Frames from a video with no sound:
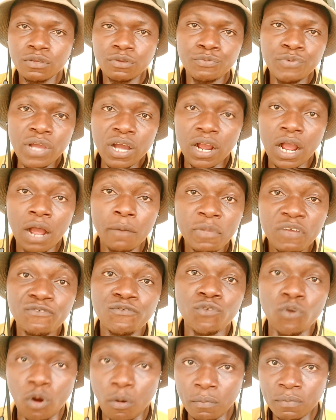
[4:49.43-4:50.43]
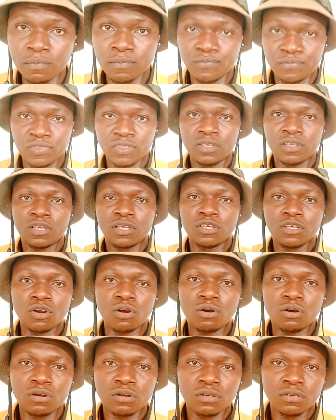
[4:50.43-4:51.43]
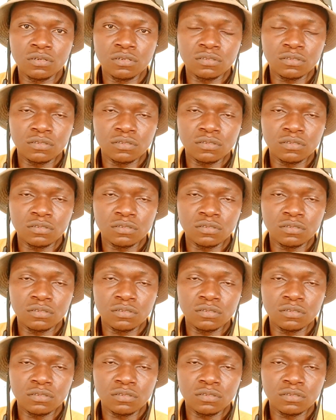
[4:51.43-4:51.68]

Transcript: we are coming from, you know.